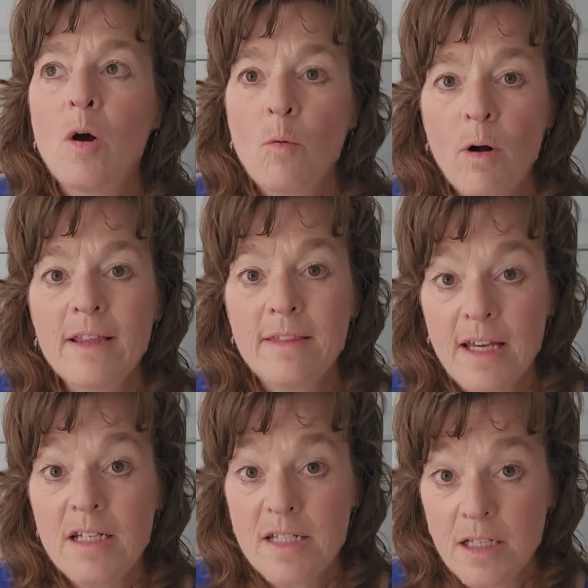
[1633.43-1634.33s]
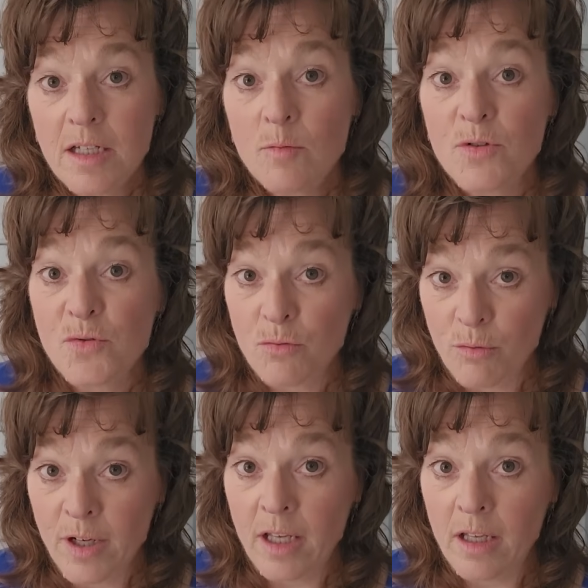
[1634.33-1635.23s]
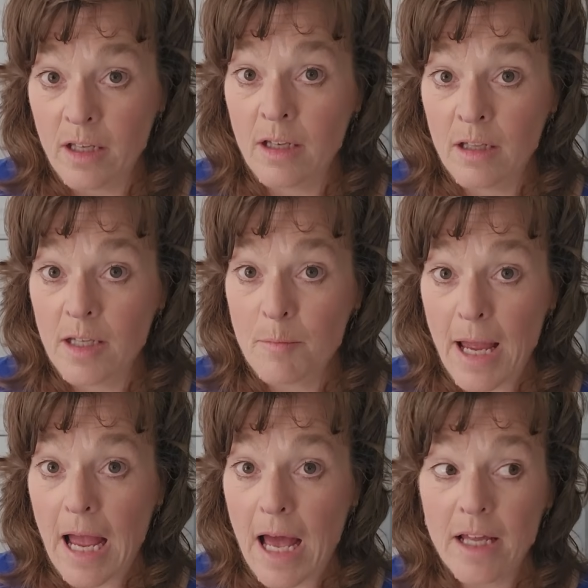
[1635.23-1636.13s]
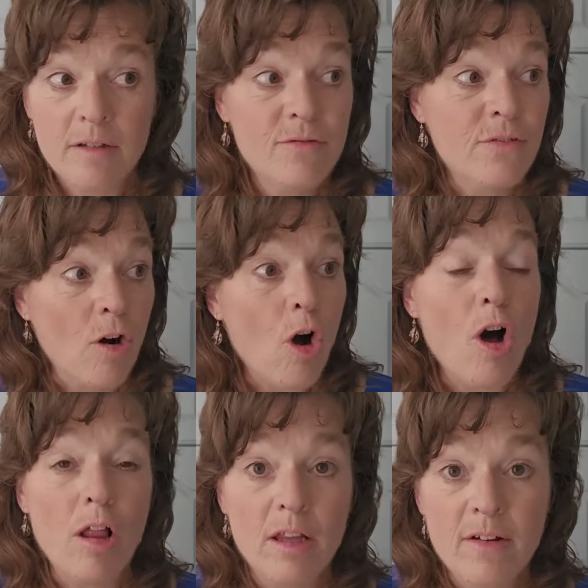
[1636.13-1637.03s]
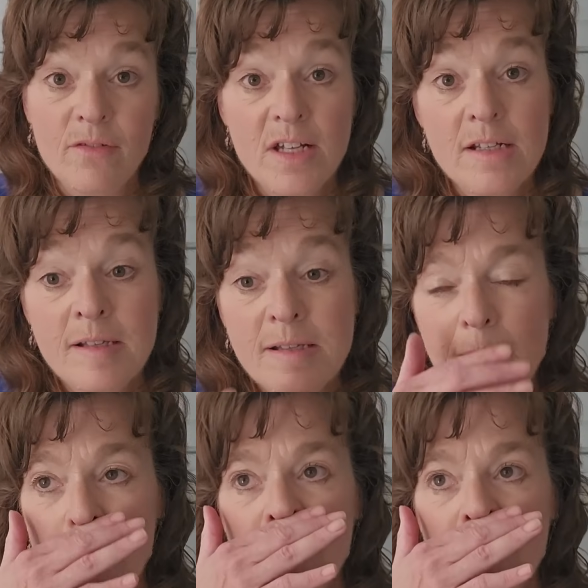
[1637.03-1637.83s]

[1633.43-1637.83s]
what they did was really bad for all of us.